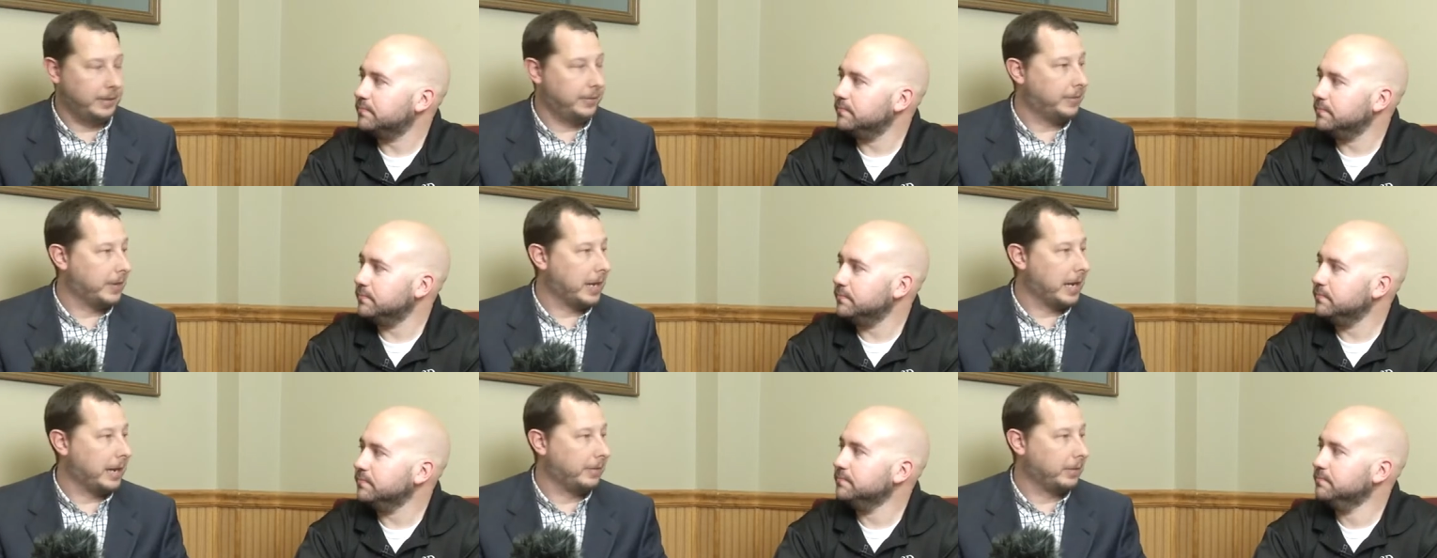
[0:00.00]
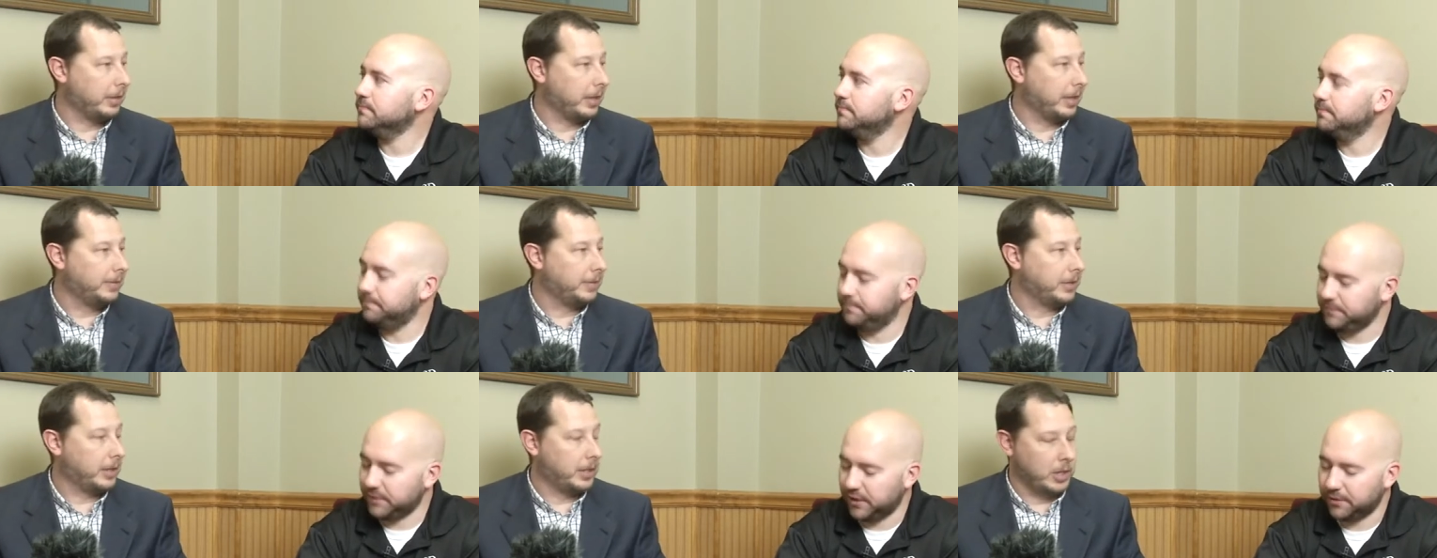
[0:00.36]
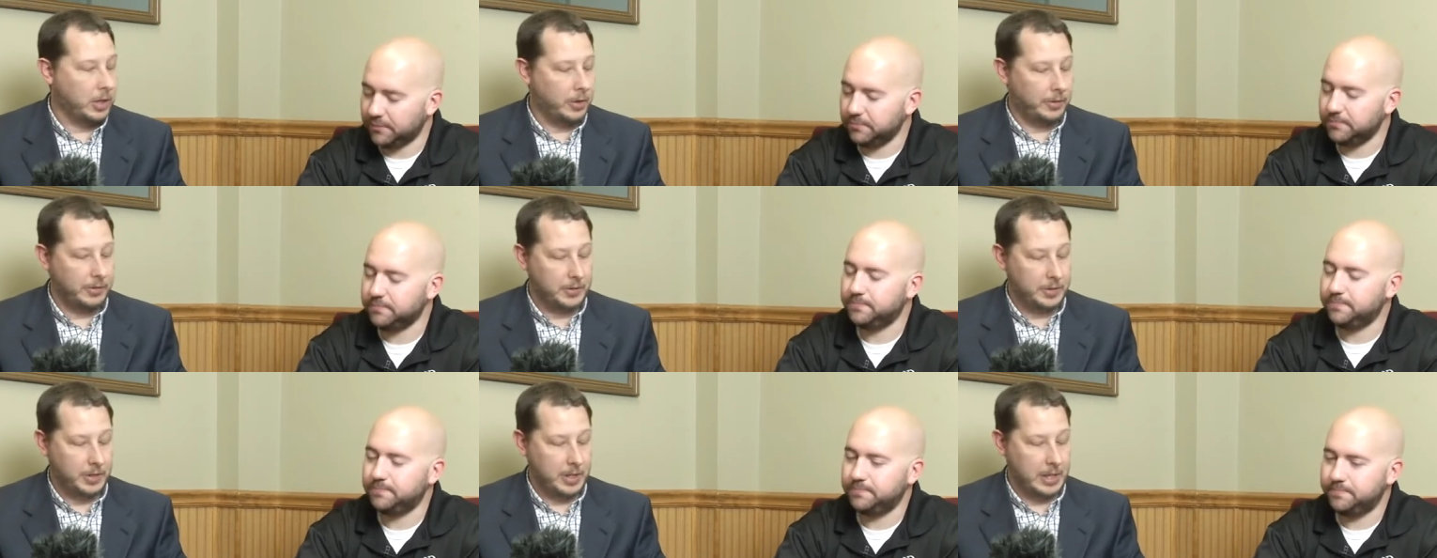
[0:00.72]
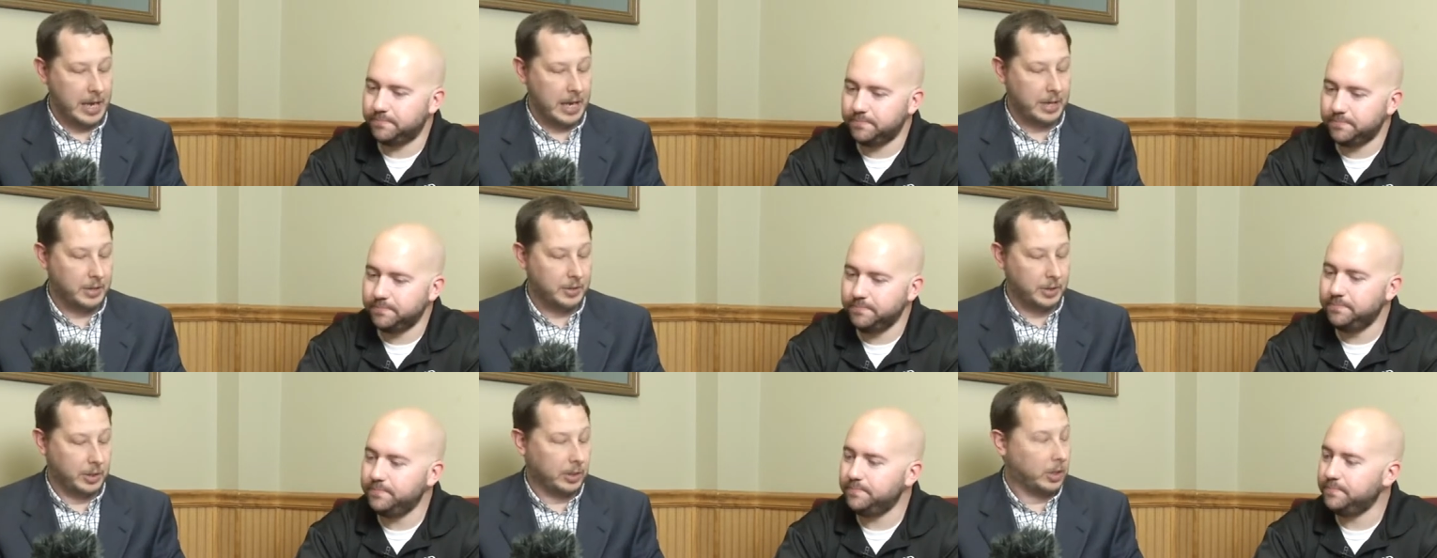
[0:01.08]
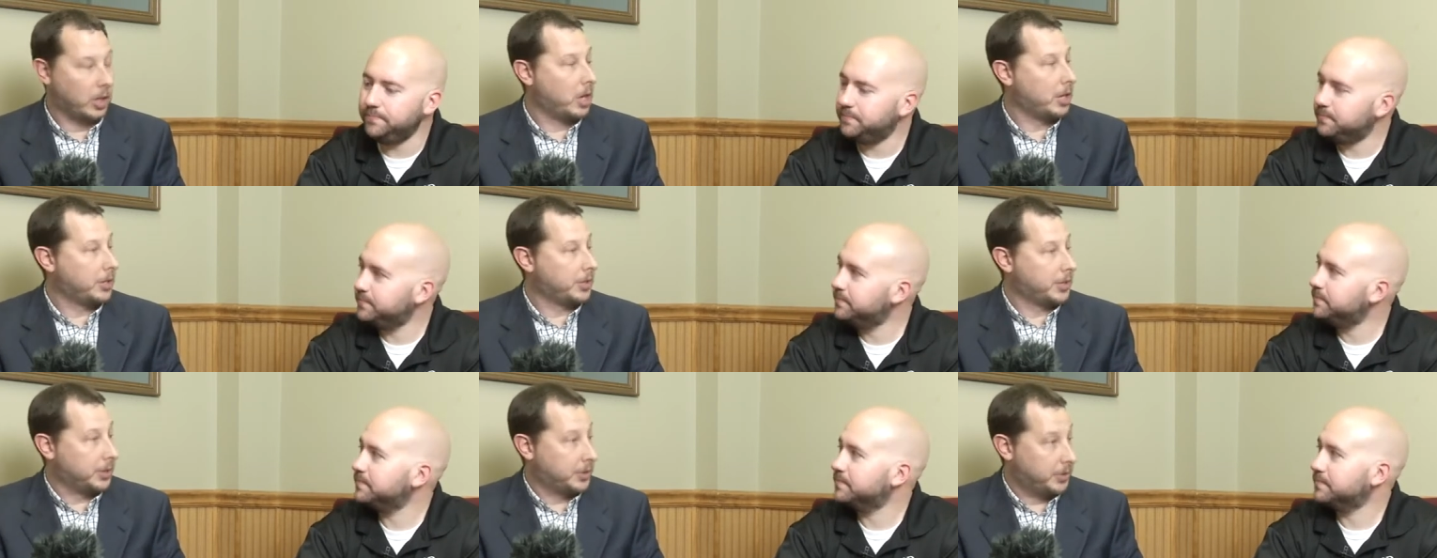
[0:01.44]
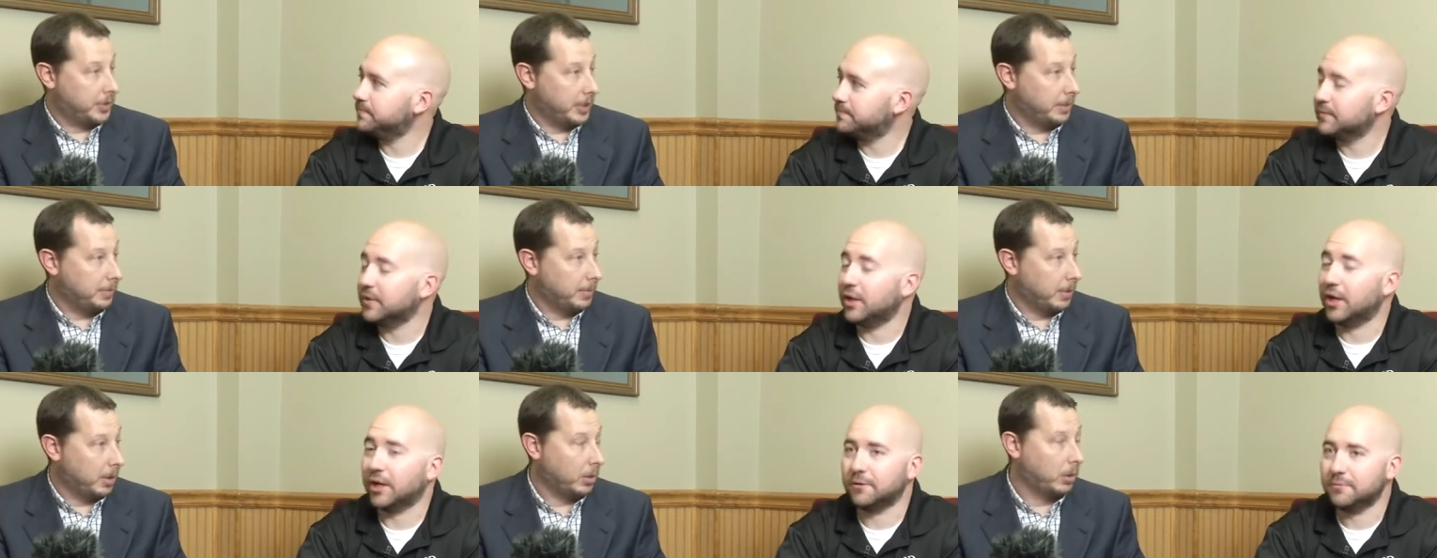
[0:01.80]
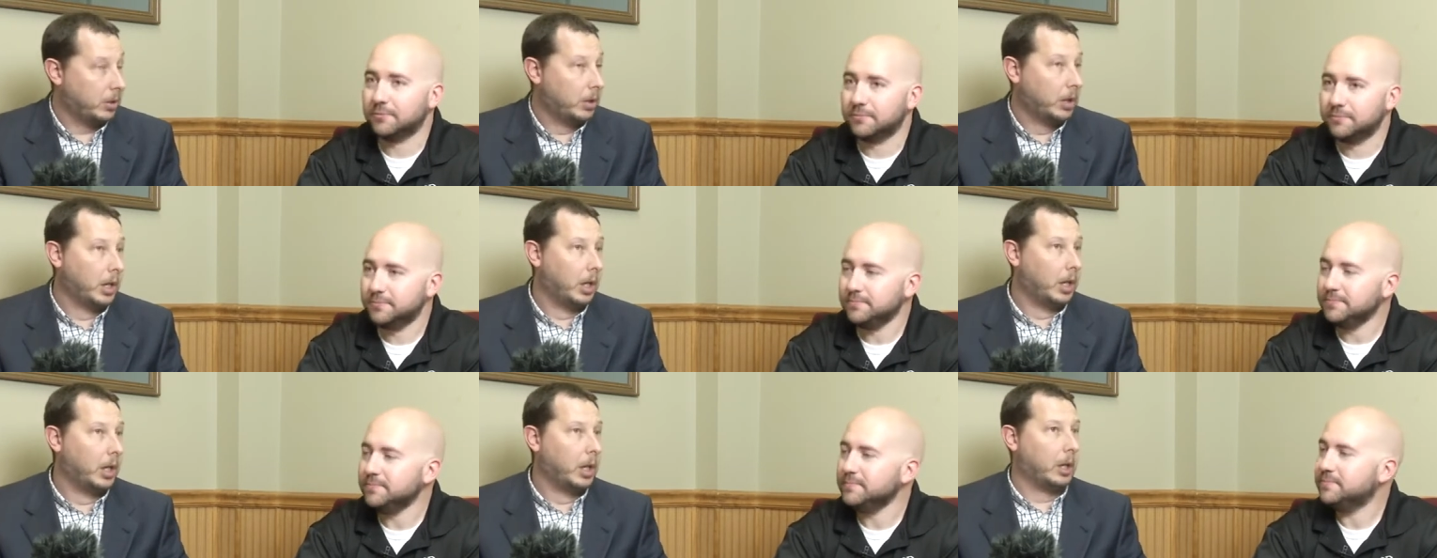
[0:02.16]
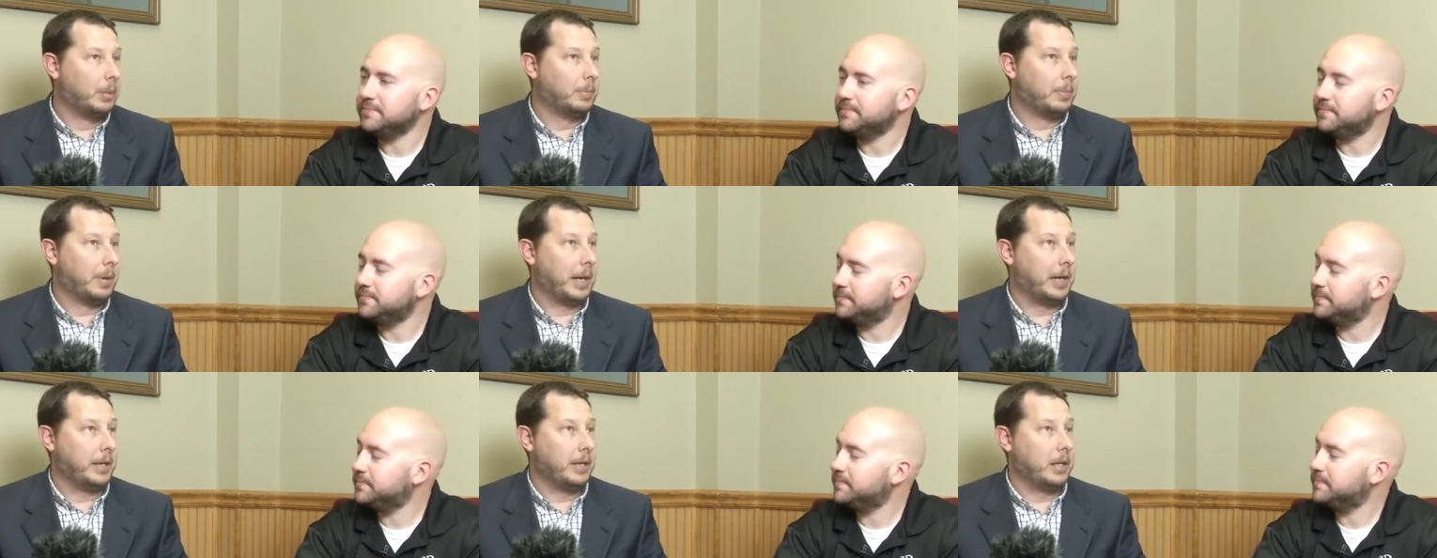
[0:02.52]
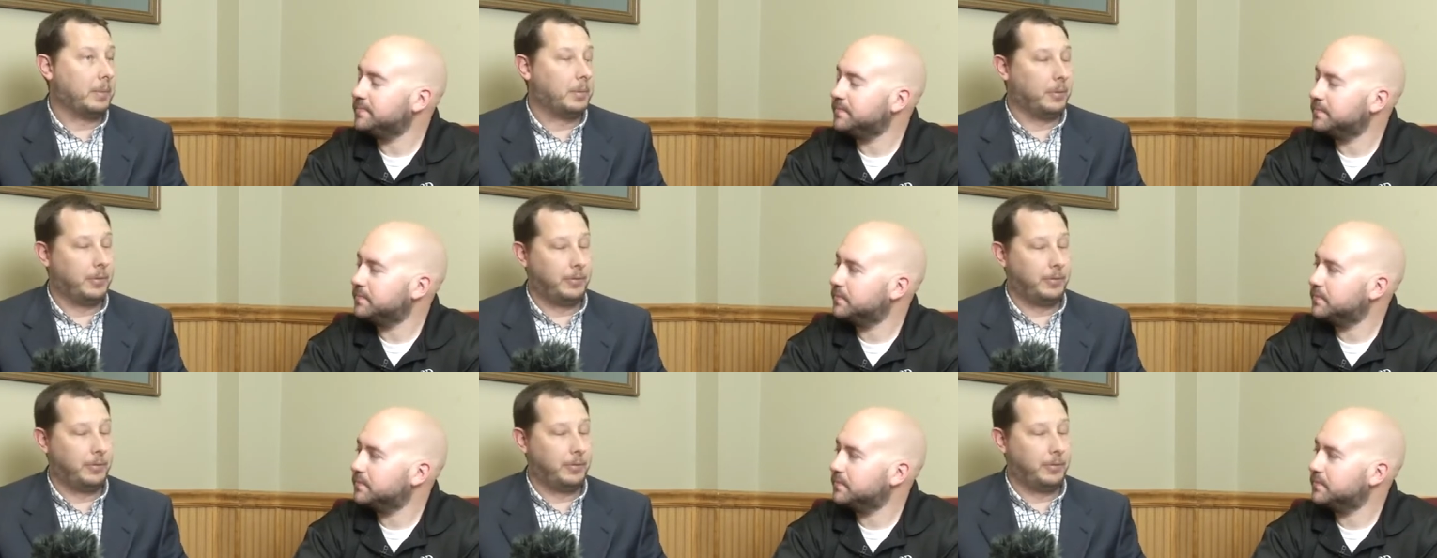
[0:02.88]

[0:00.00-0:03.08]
Speaker 1: five eleven in yeah. the O V C. Actually lost to SEMO yeah. by double